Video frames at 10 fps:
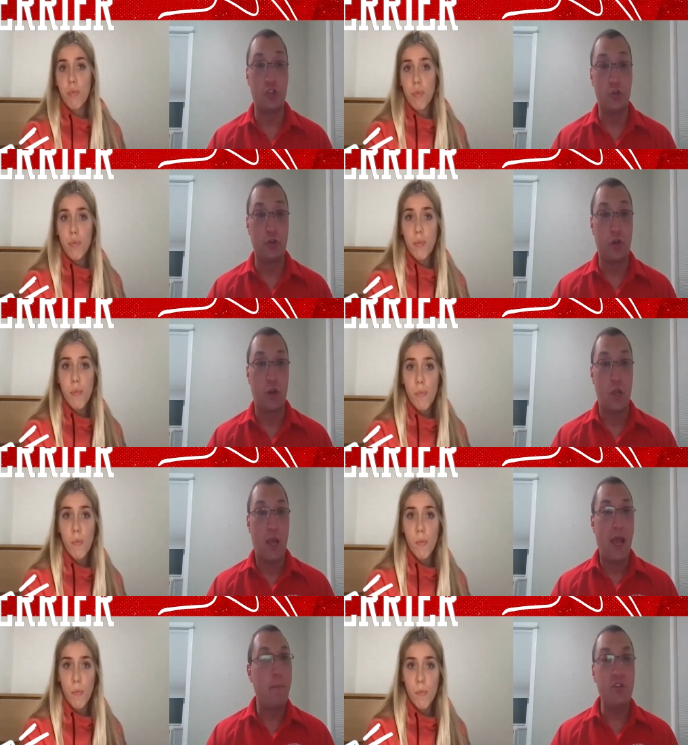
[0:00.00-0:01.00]
Speaker 1: a junior.
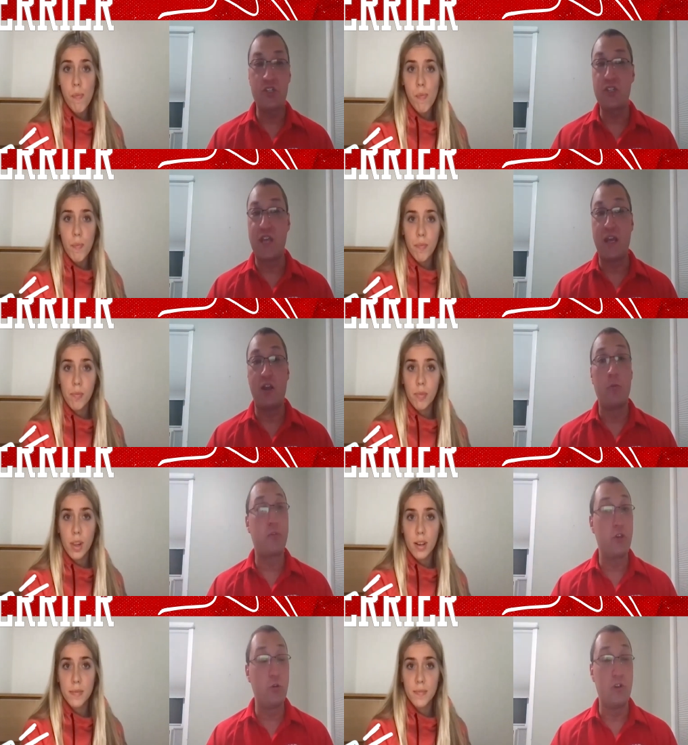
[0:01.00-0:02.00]
How much does that
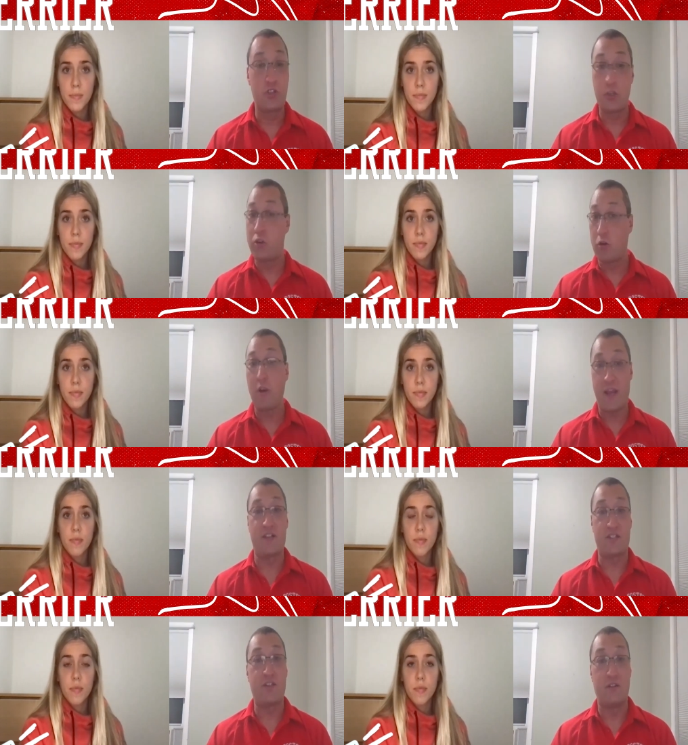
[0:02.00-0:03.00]
help you as you're
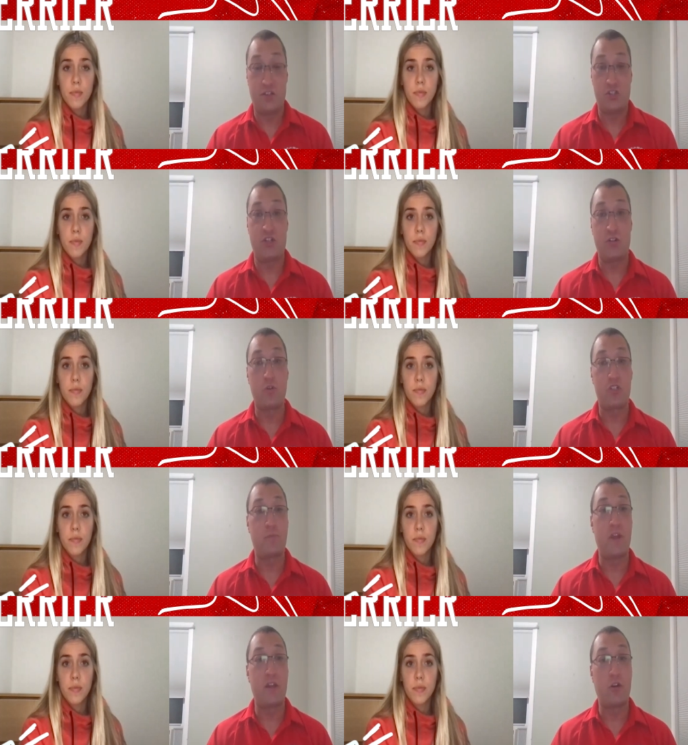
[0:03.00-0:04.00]
asked to this year to
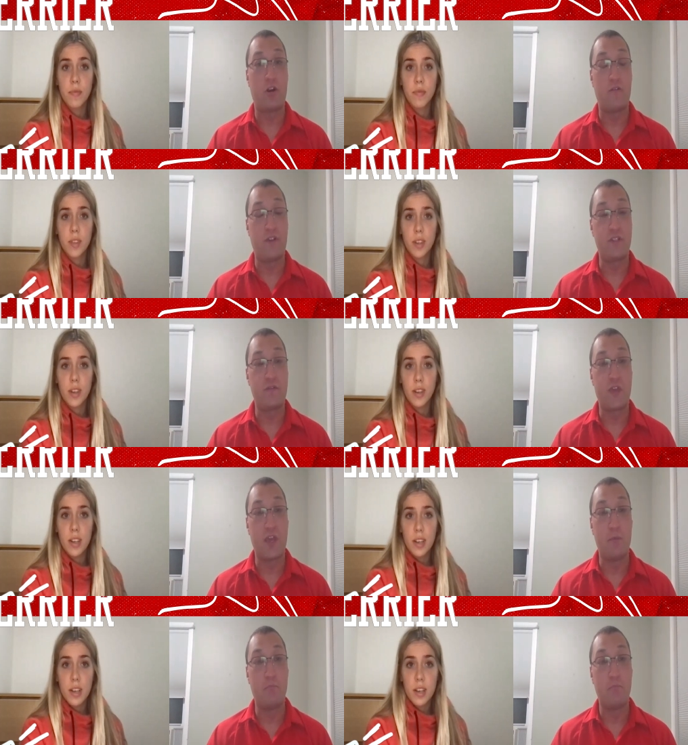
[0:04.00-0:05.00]
expand your offensive
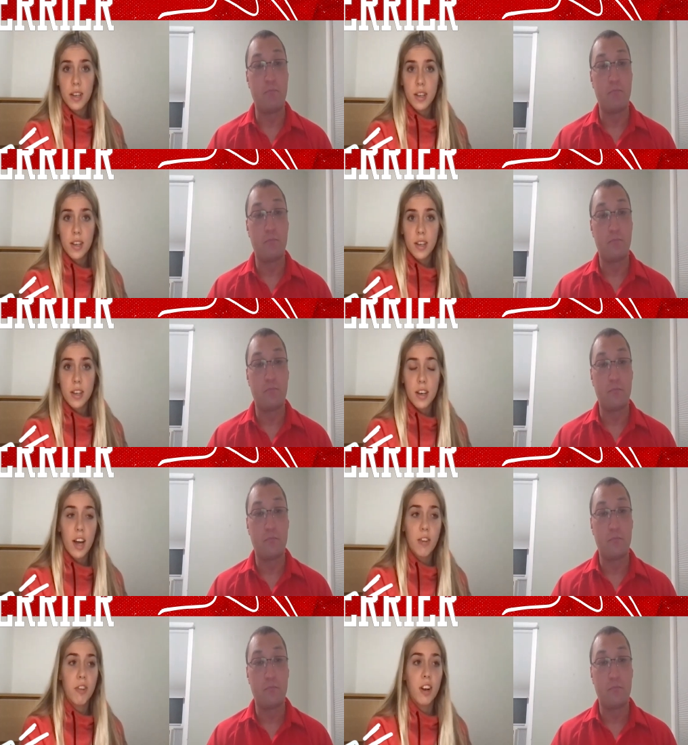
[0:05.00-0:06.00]
game?
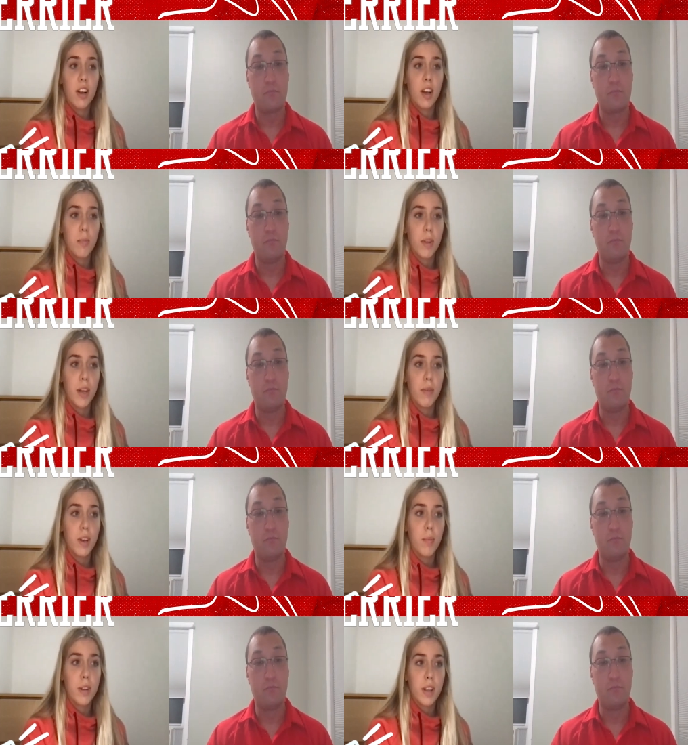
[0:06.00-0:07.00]
Speaker 2: I really like playing with
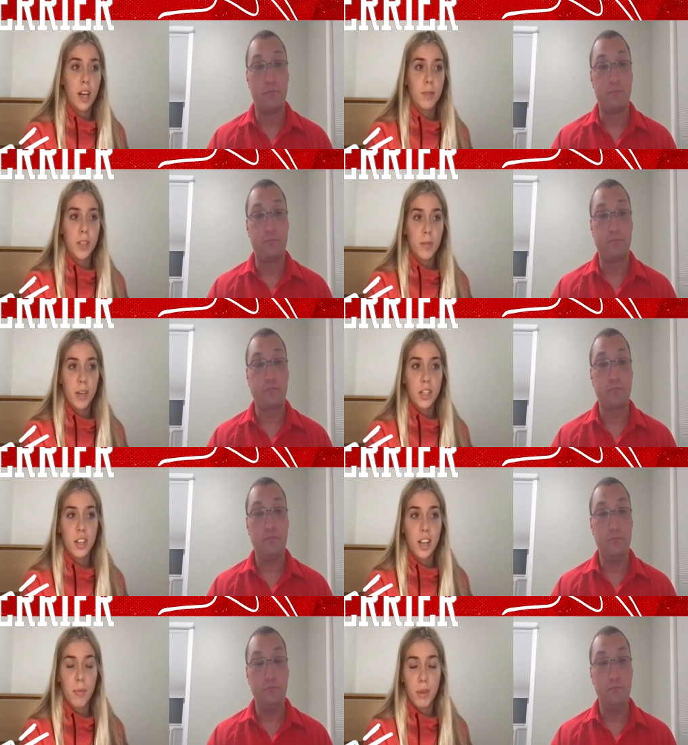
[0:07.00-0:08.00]
upperclassmen, especially
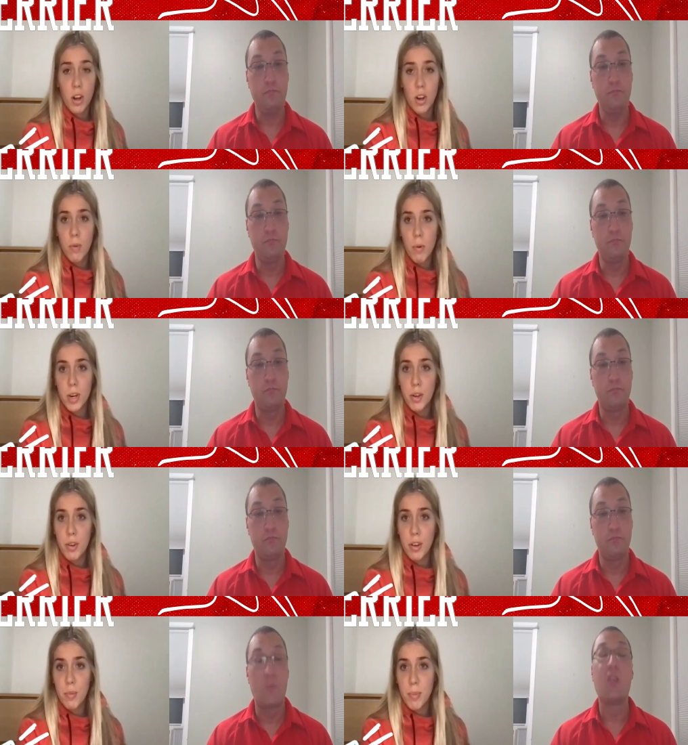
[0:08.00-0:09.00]
like we all know what we're
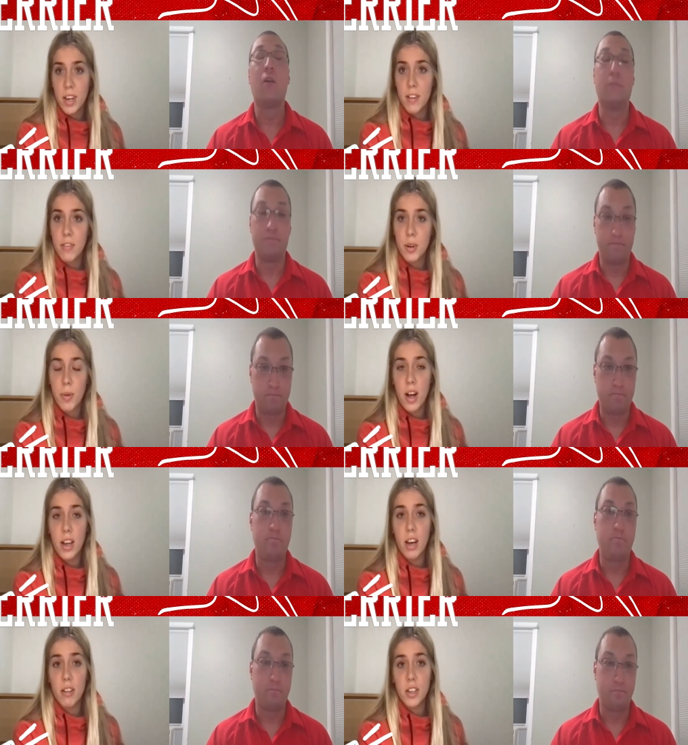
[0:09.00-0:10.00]
doing. We've been here for a while
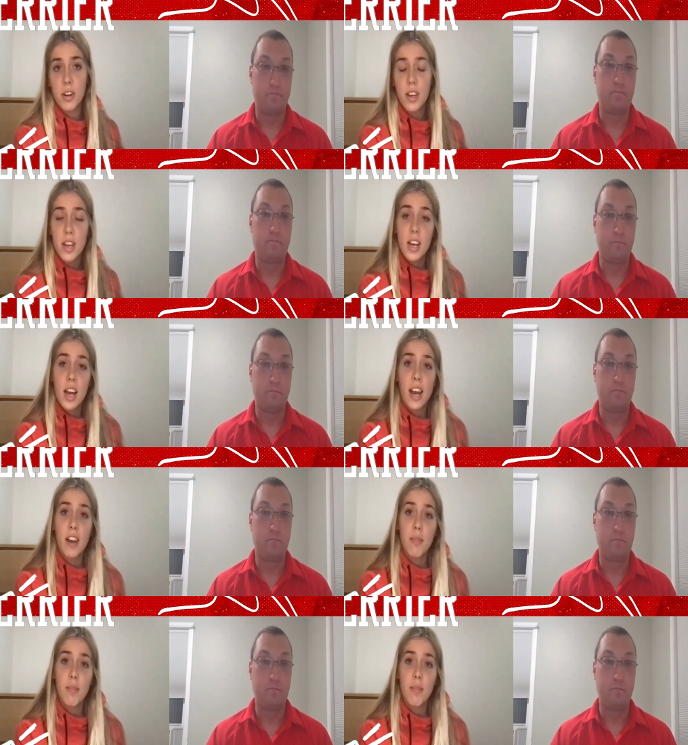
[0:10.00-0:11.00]
now. So, and
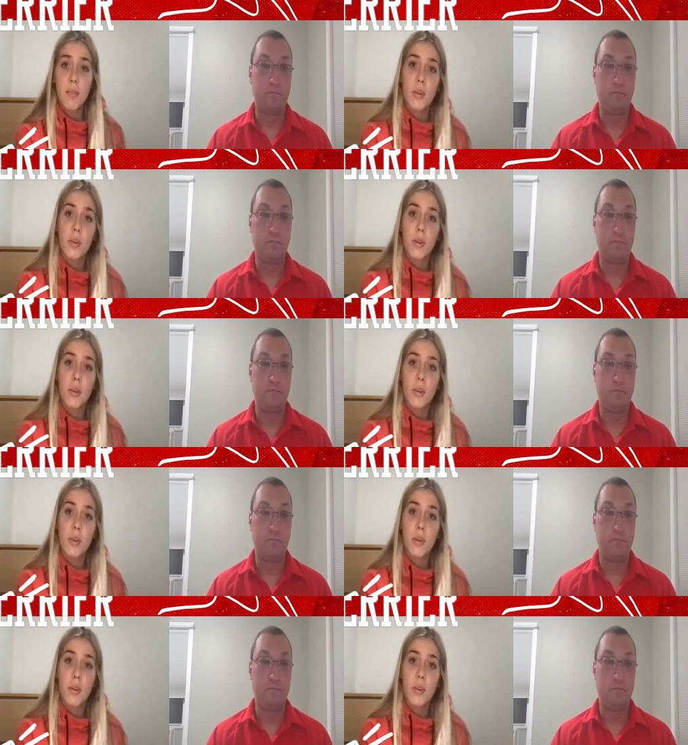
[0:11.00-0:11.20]
I've played with